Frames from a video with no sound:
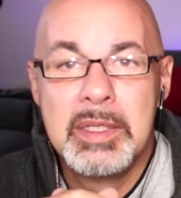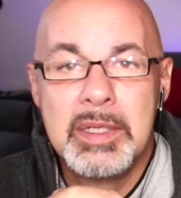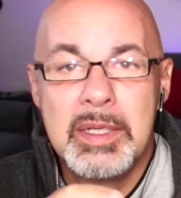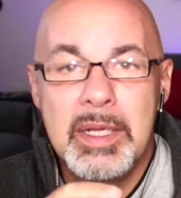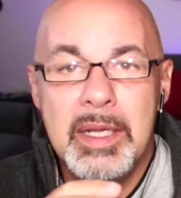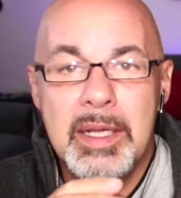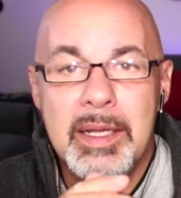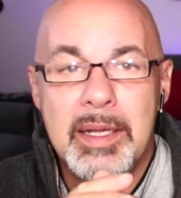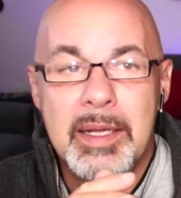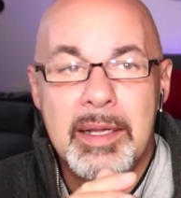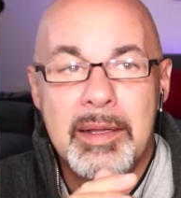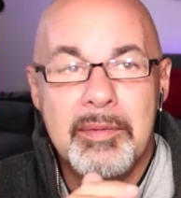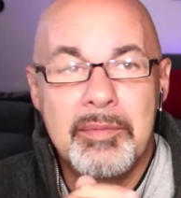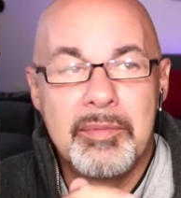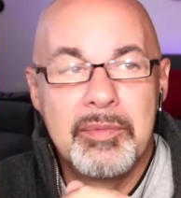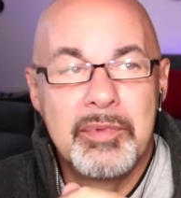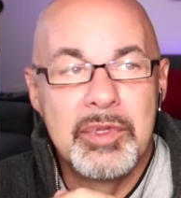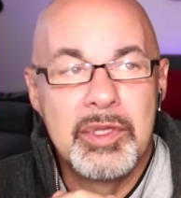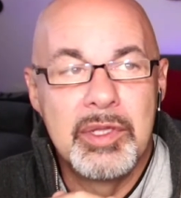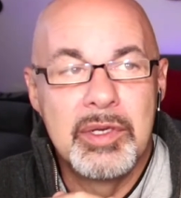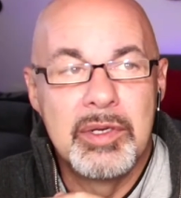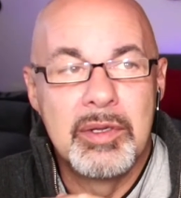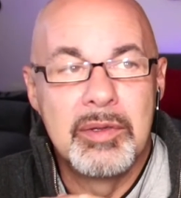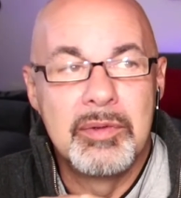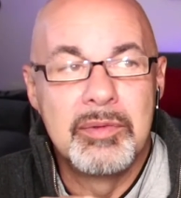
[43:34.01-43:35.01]

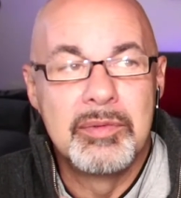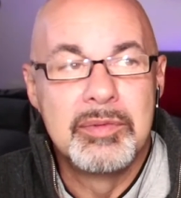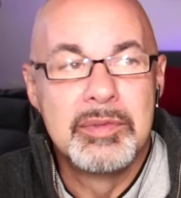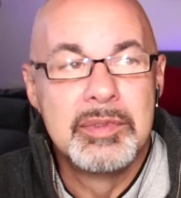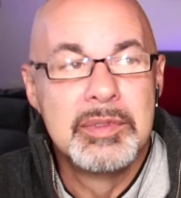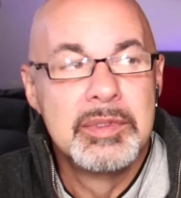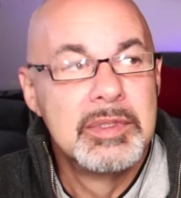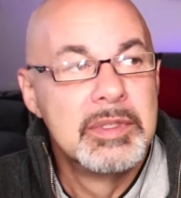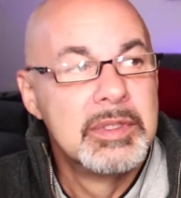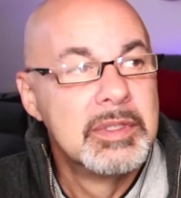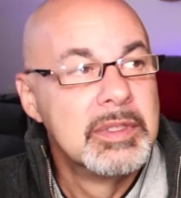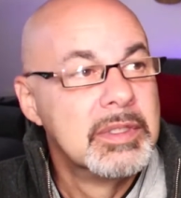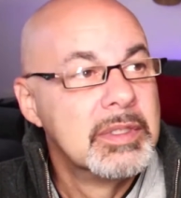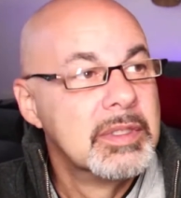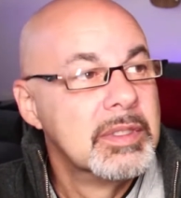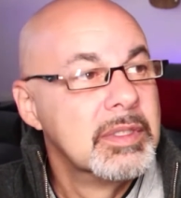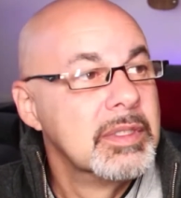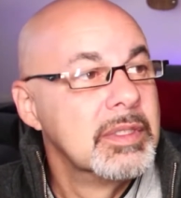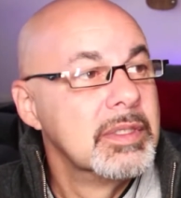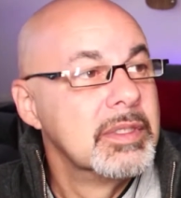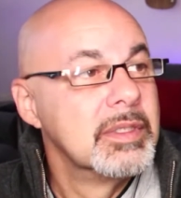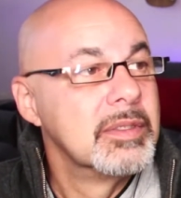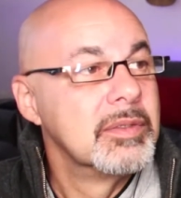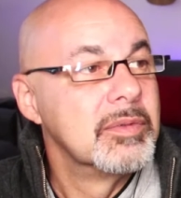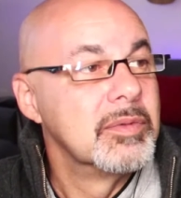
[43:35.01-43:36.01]

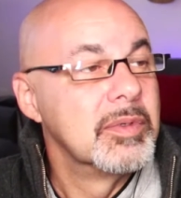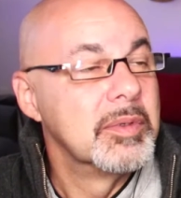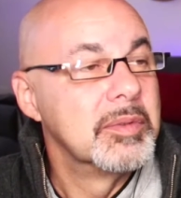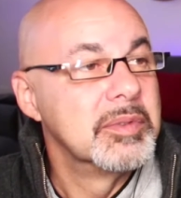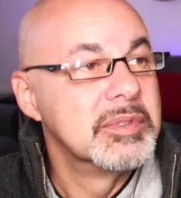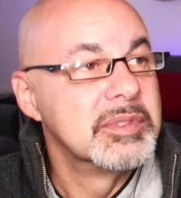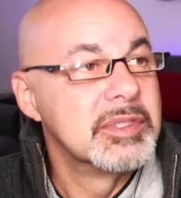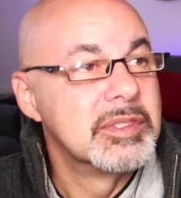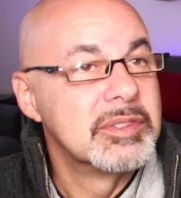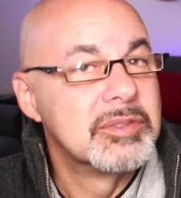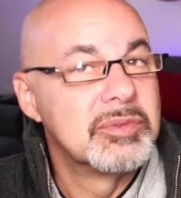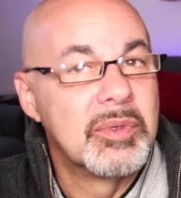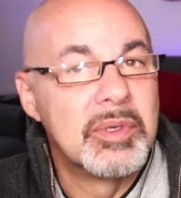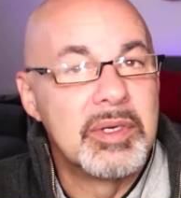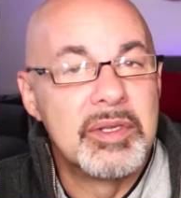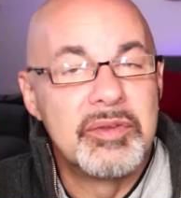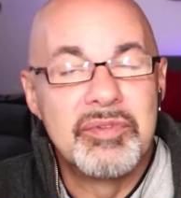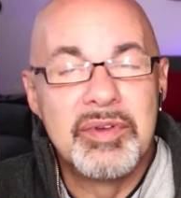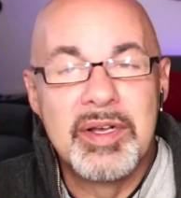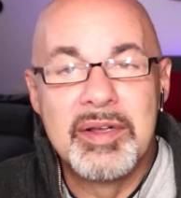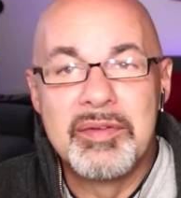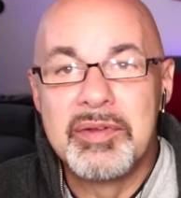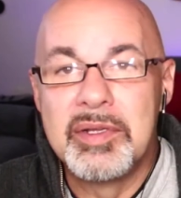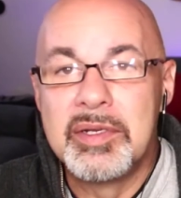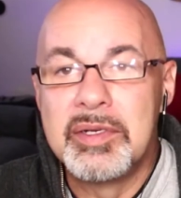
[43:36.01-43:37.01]
what was it,
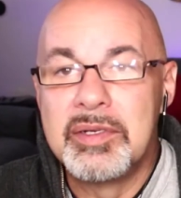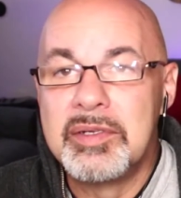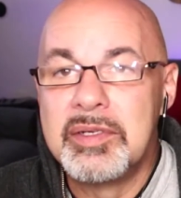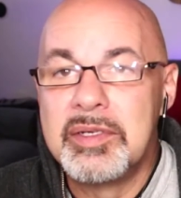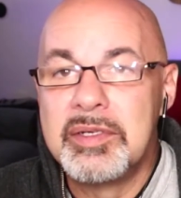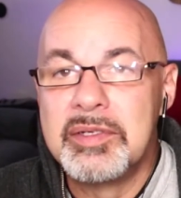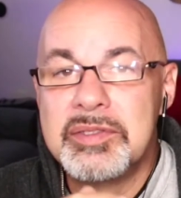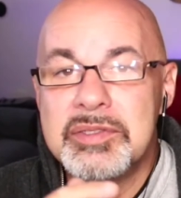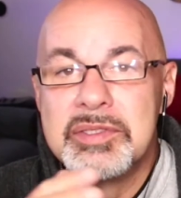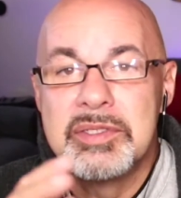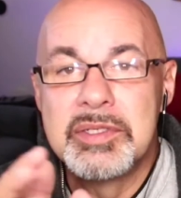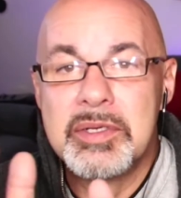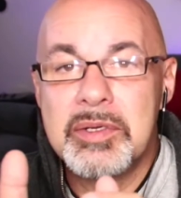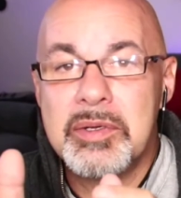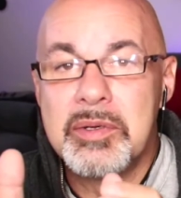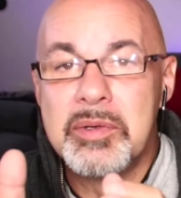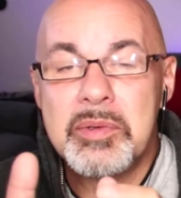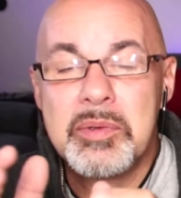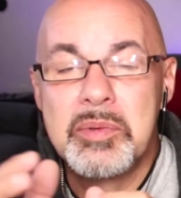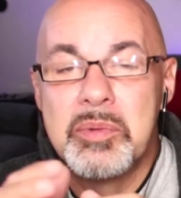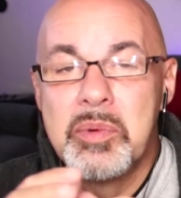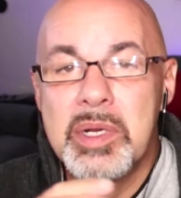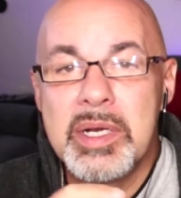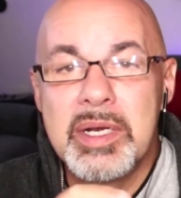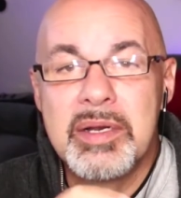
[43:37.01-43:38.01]
2,500 years ago
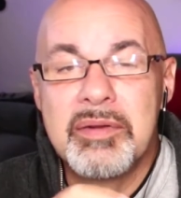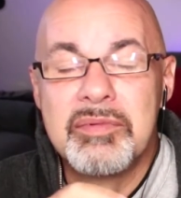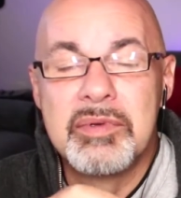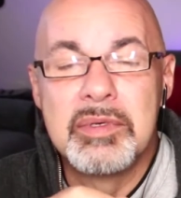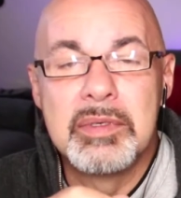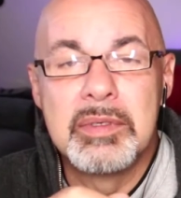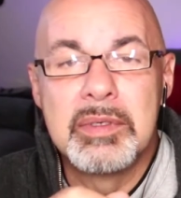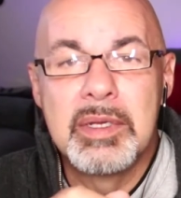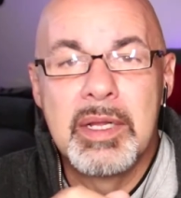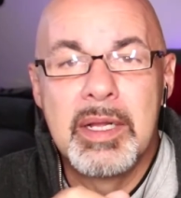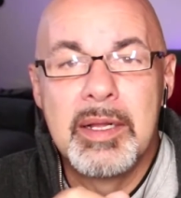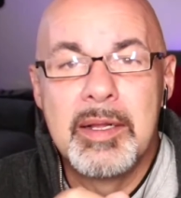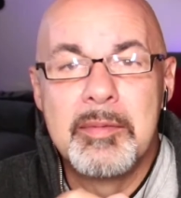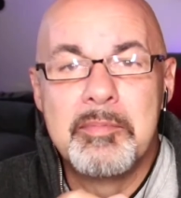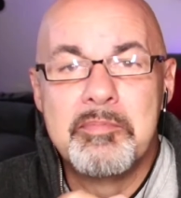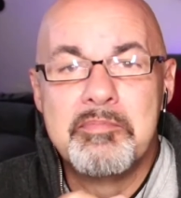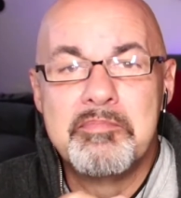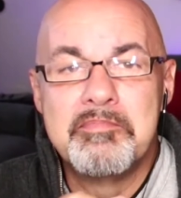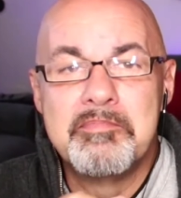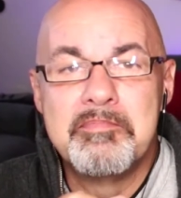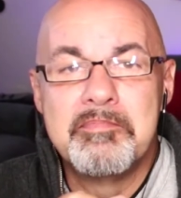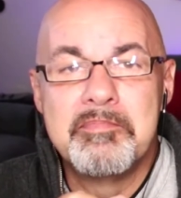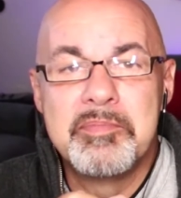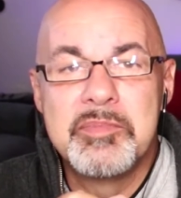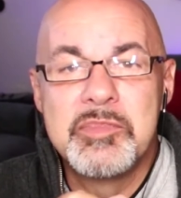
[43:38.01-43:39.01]
or whatever,
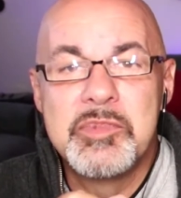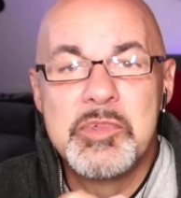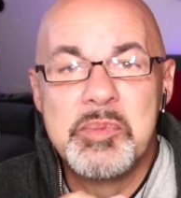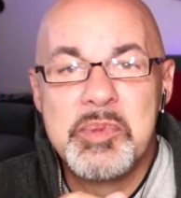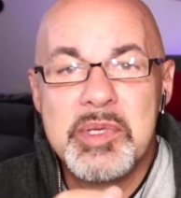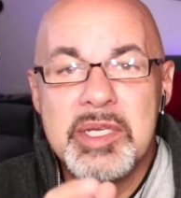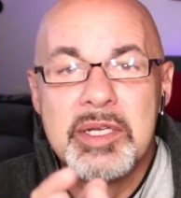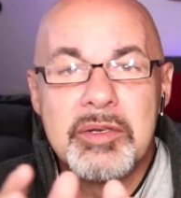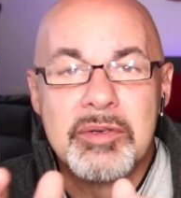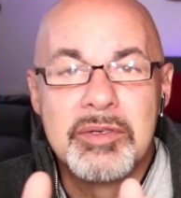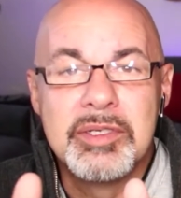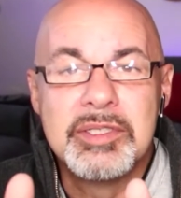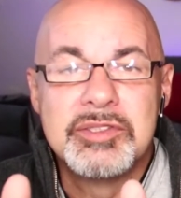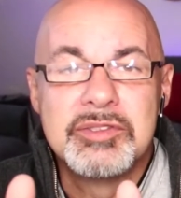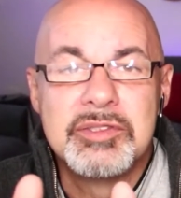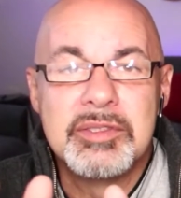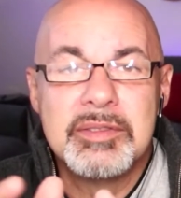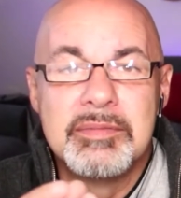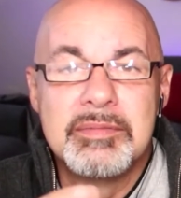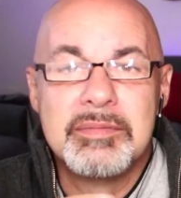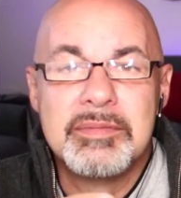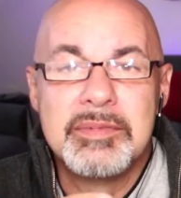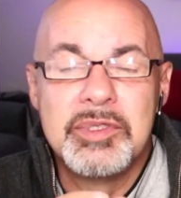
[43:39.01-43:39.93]
to be a Christian.